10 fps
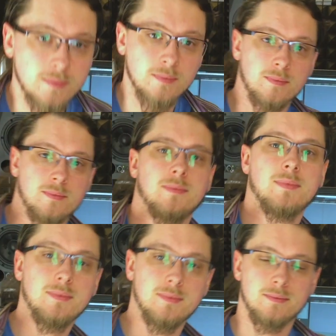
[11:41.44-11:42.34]

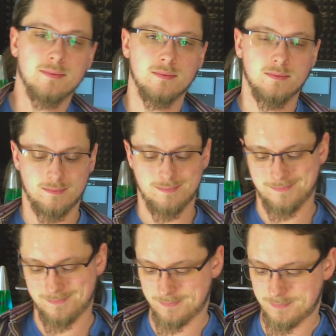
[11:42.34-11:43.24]

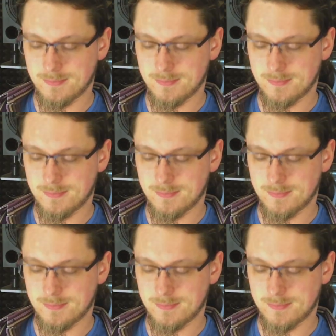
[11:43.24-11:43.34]
No one is speaking in this clip.